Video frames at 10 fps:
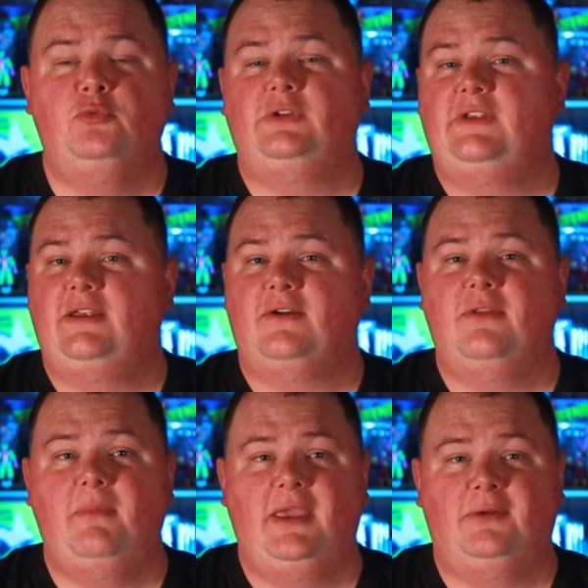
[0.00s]
will take
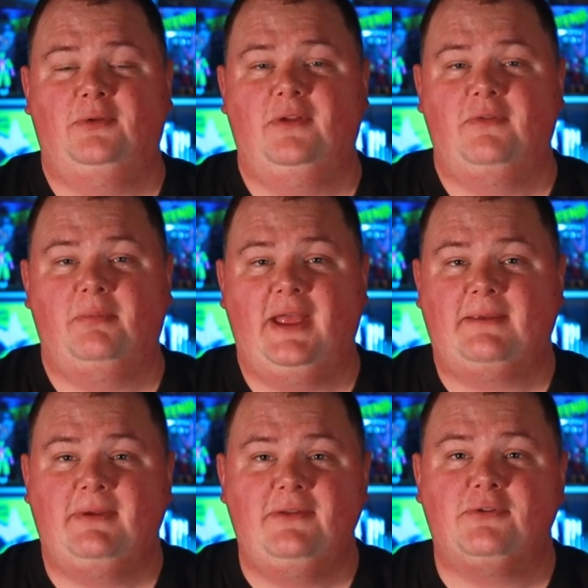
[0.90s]
on the mantle of the
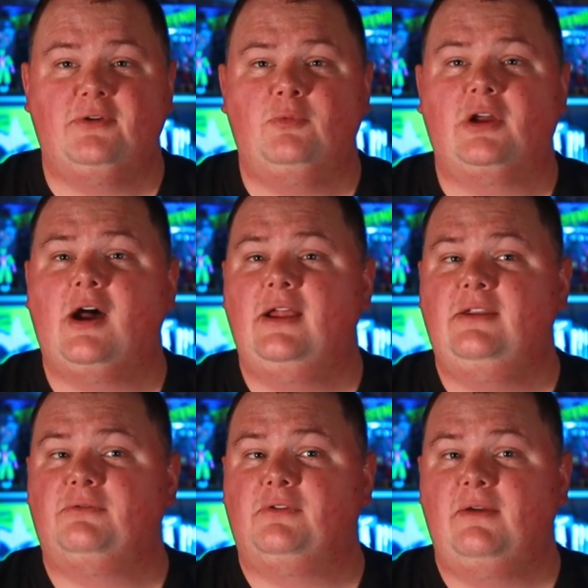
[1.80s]
Black Panther in
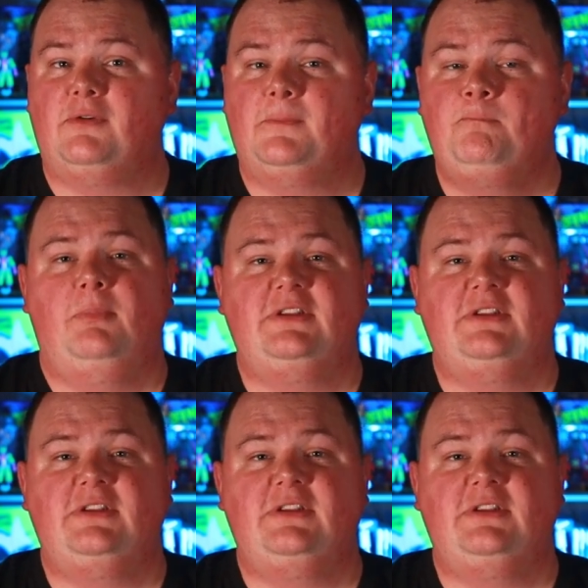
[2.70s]
Wakanda Forever,